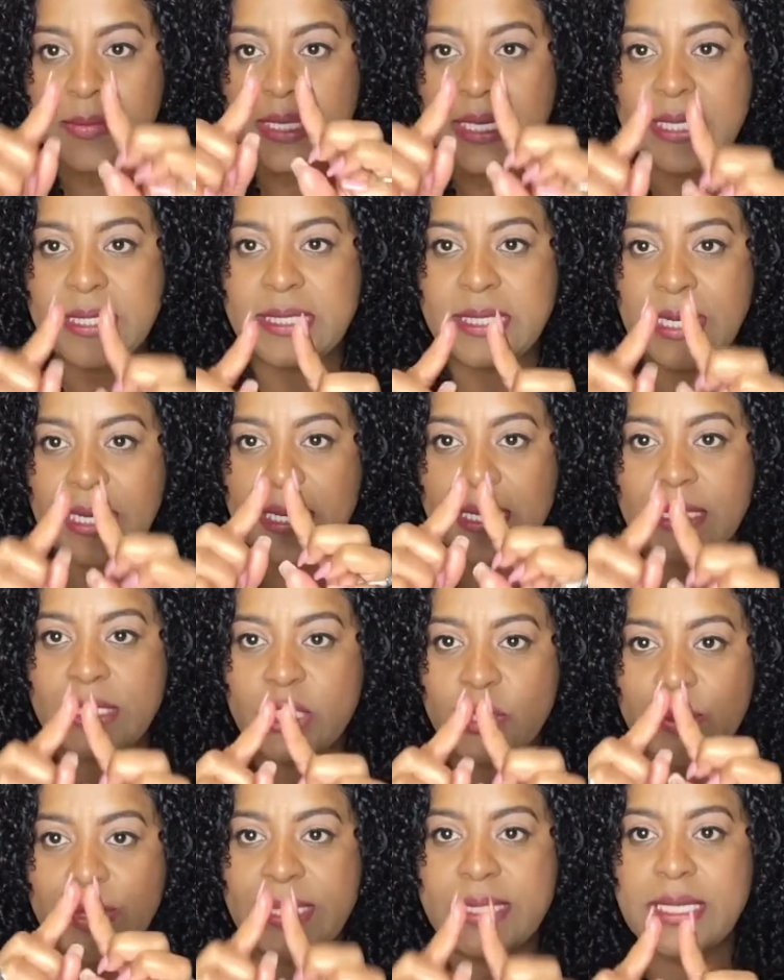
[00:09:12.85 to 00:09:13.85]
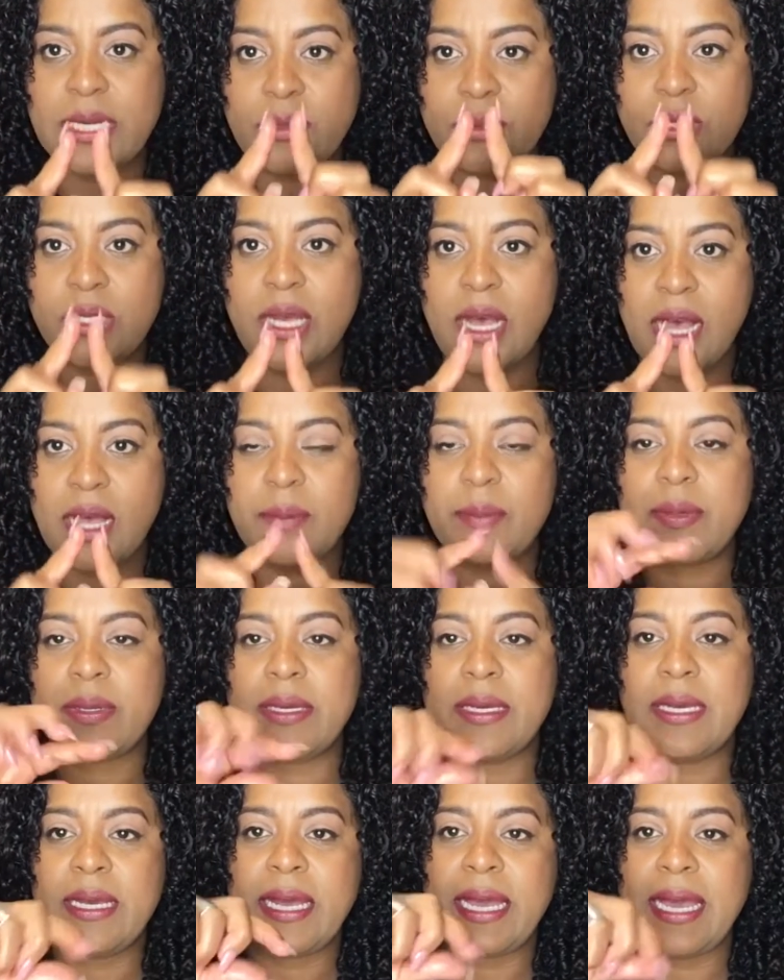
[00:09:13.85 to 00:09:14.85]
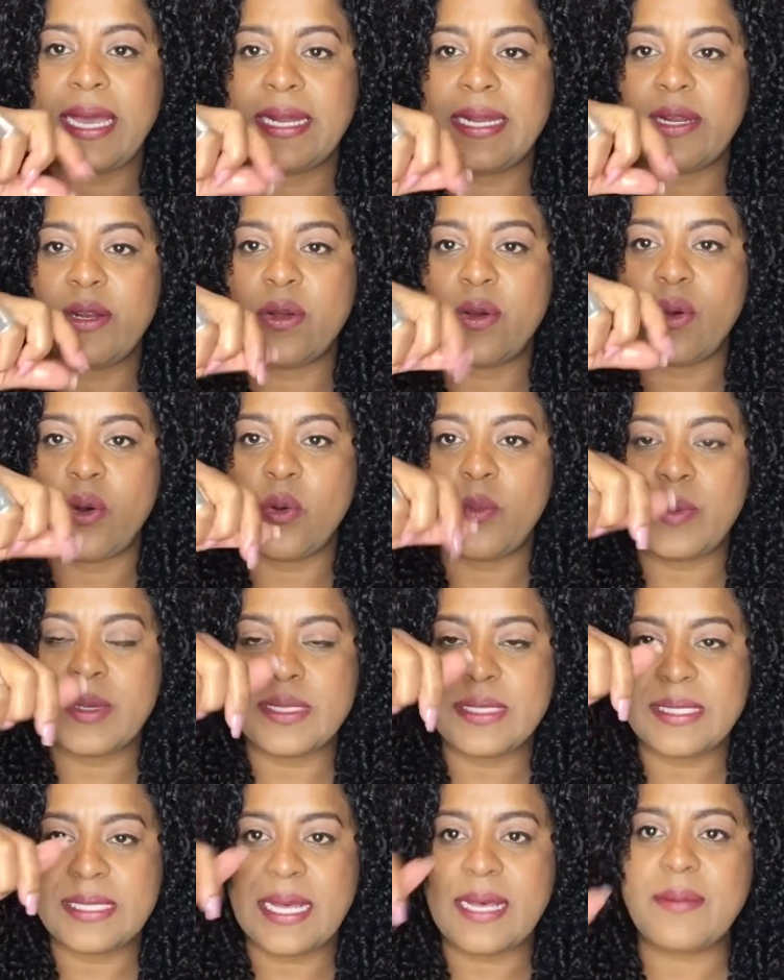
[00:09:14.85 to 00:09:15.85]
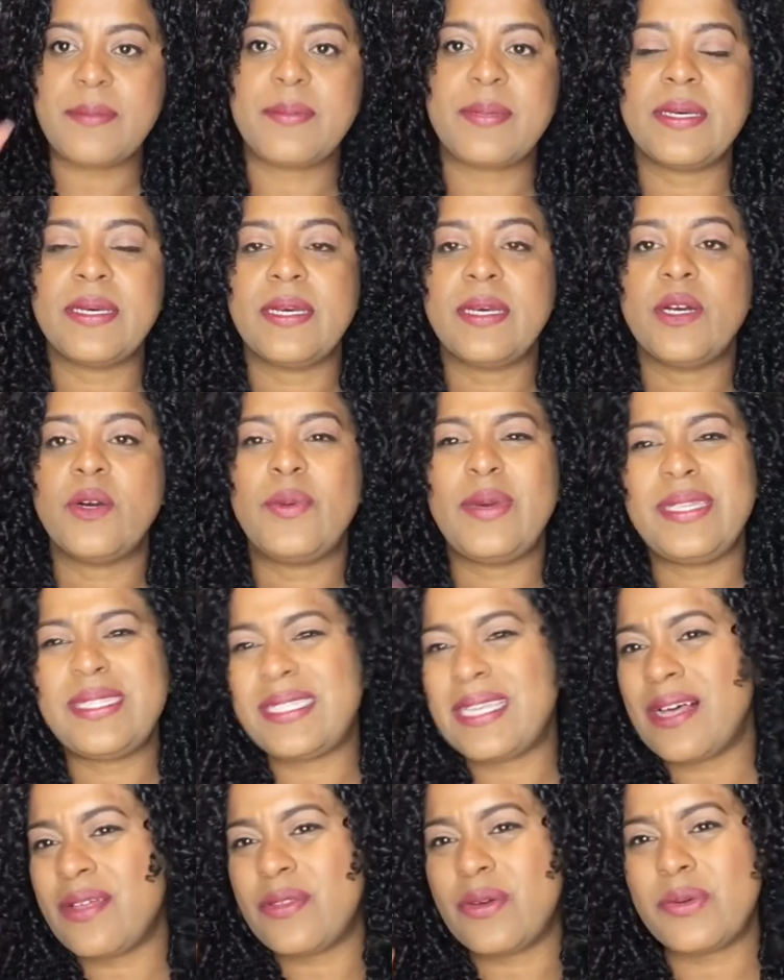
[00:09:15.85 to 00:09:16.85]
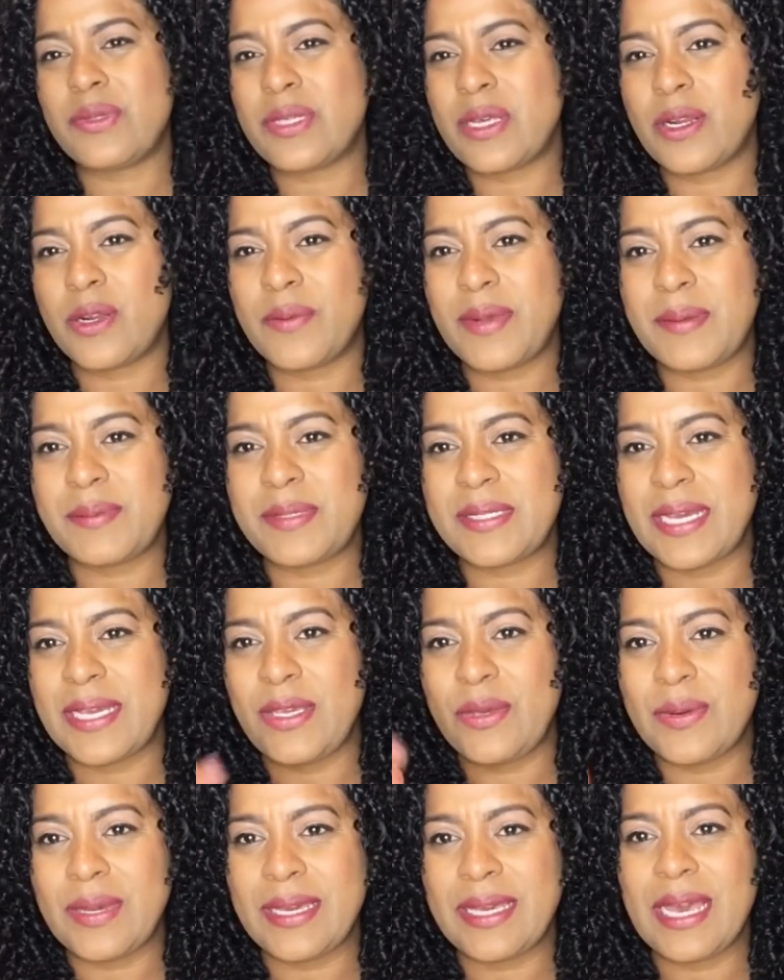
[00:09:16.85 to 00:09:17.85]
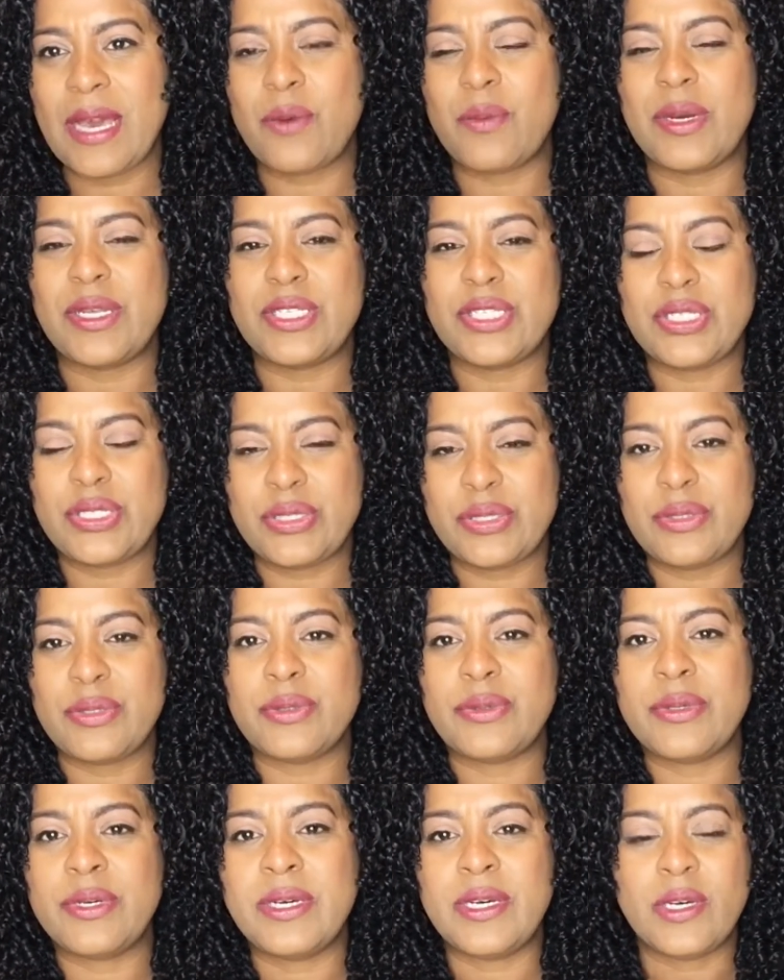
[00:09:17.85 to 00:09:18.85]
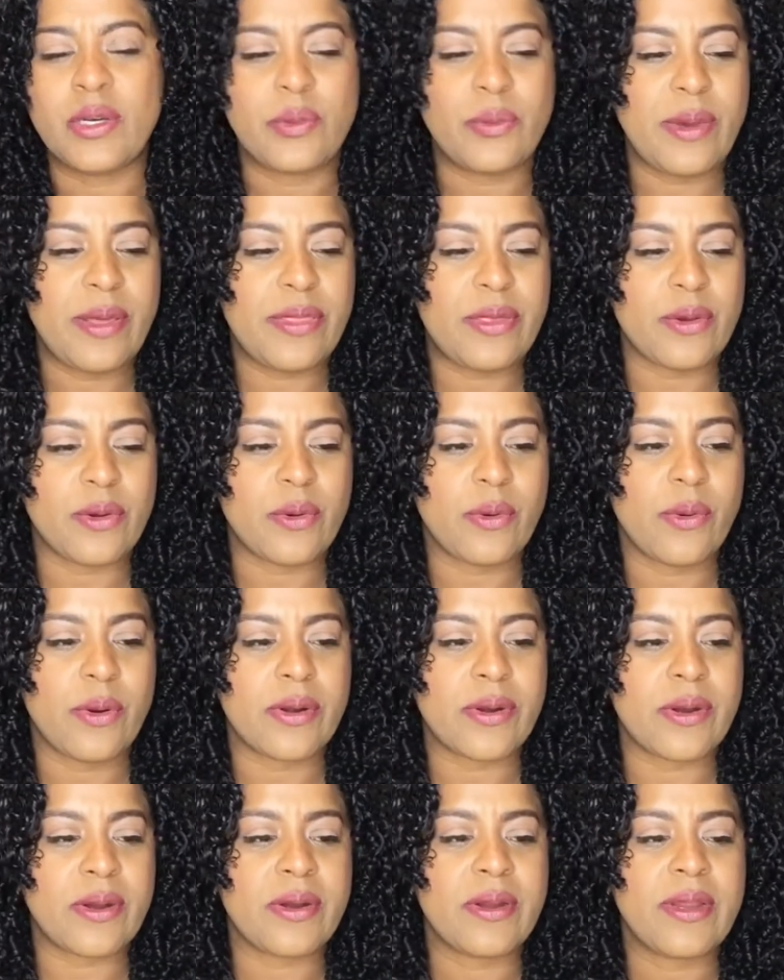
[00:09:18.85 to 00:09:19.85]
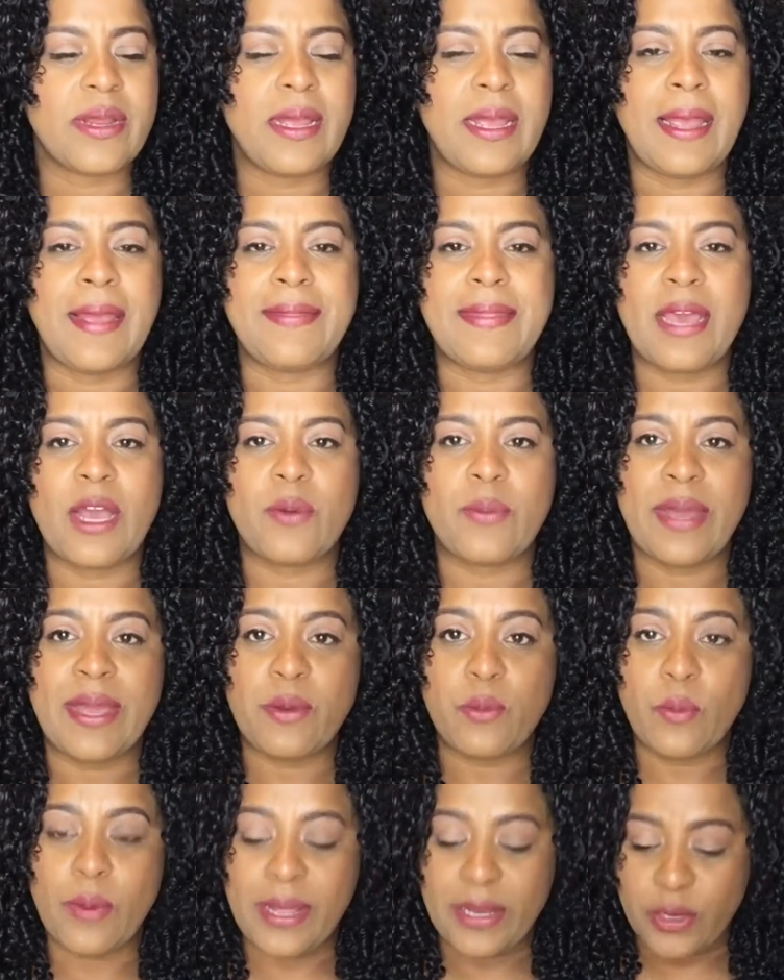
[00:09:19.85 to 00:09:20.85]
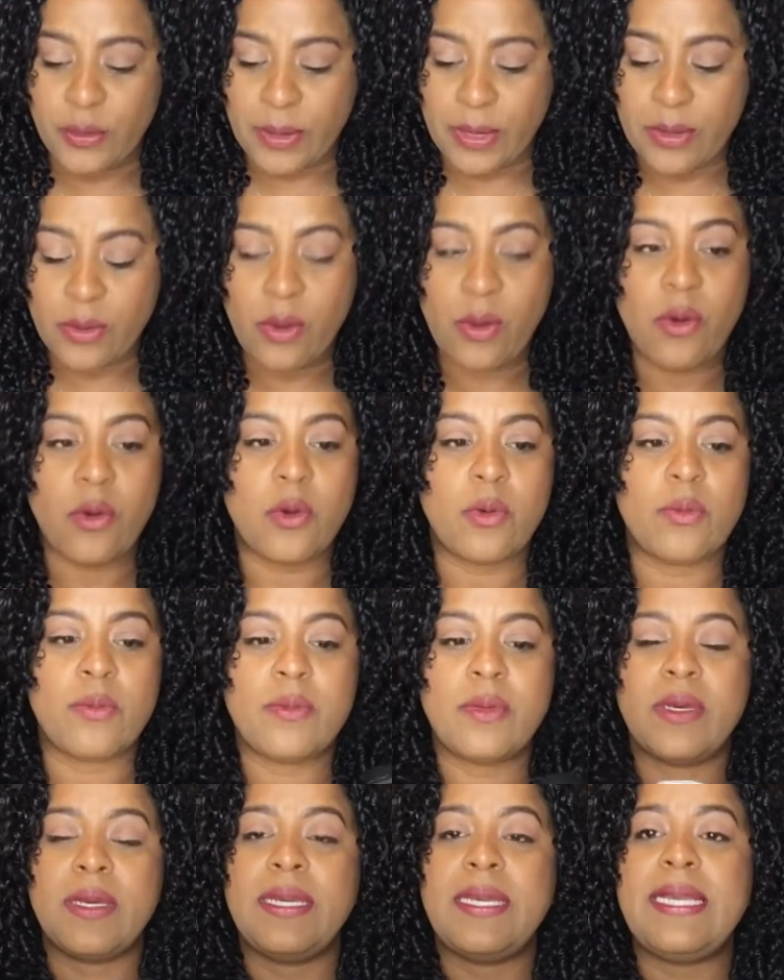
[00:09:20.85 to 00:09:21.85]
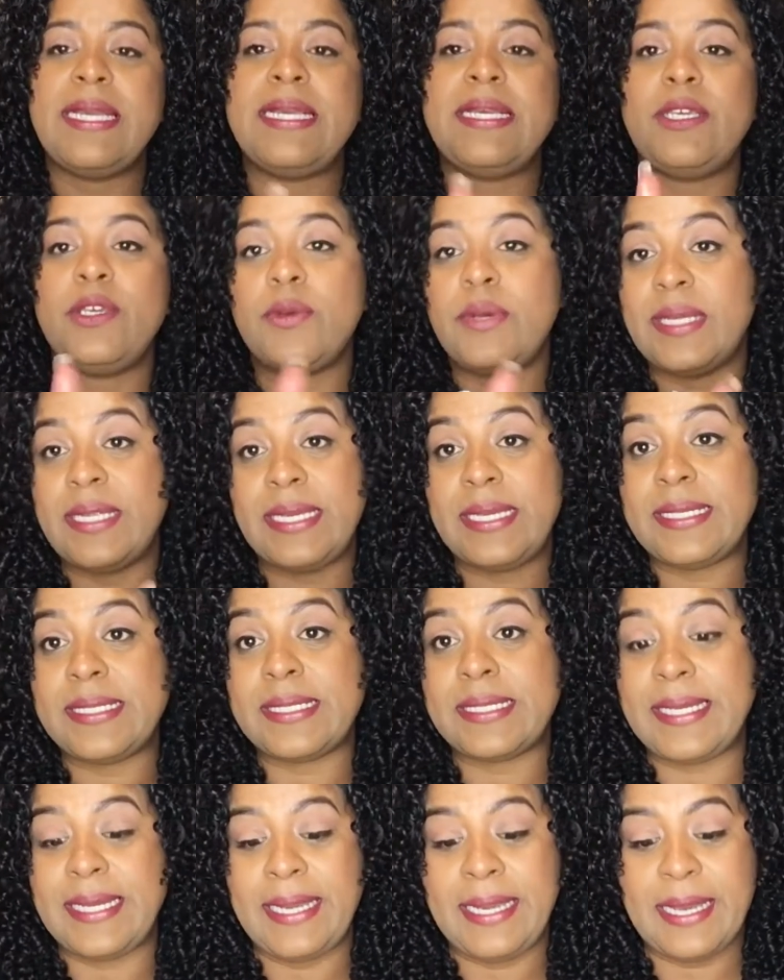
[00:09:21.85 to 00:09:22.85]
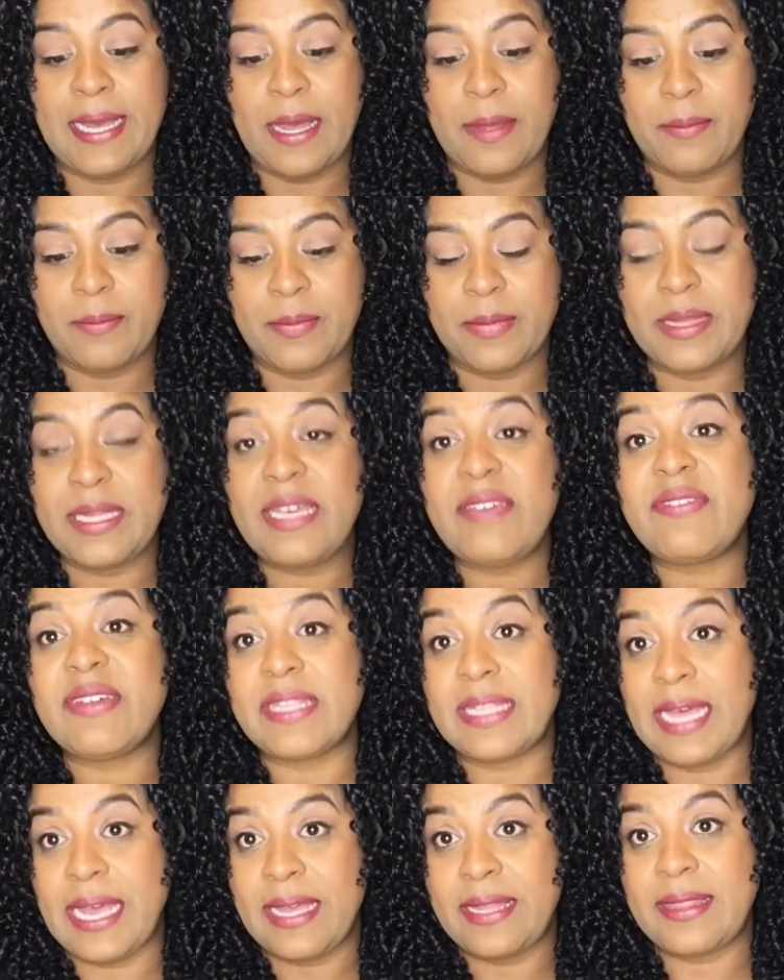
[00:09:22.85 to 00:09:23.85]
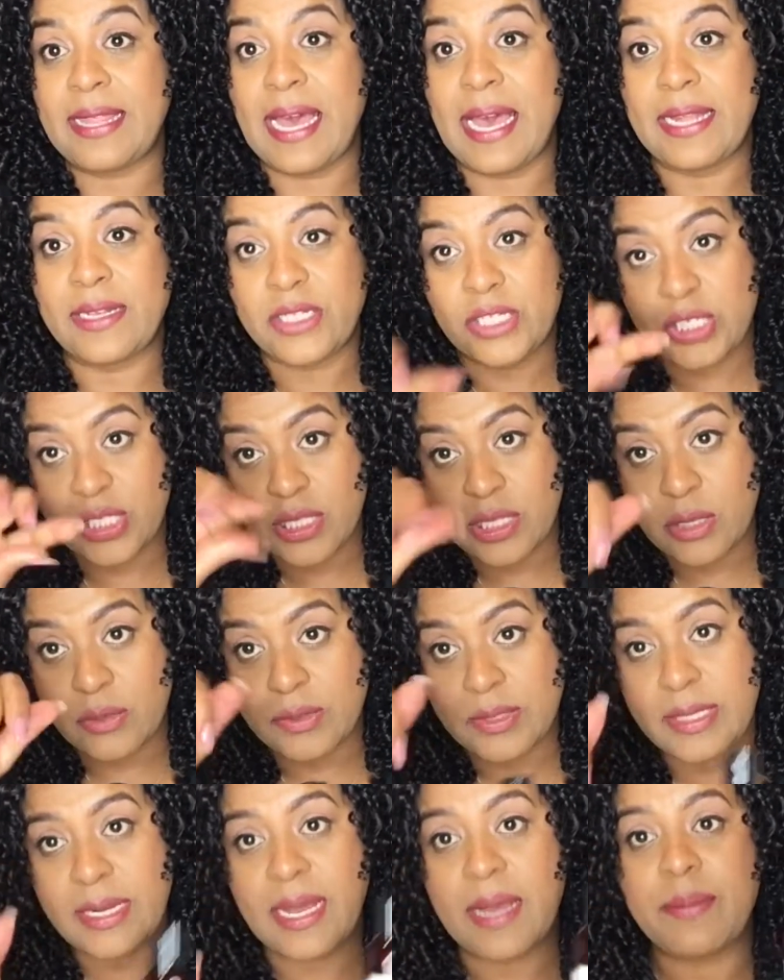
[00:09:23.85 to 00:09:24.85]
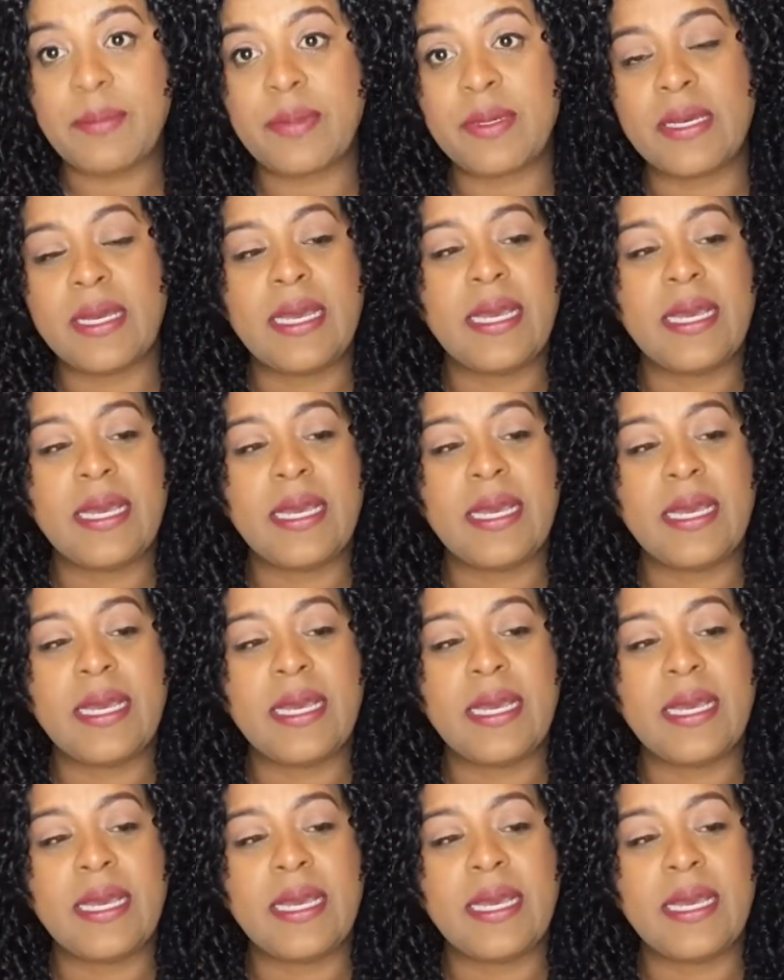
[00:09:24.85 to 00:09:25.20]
it's a squeeze out top, and it opens up. We sell those on our website. You can get one too with your order, and that way when you're at home, you could easily leave it like that. Just close it up.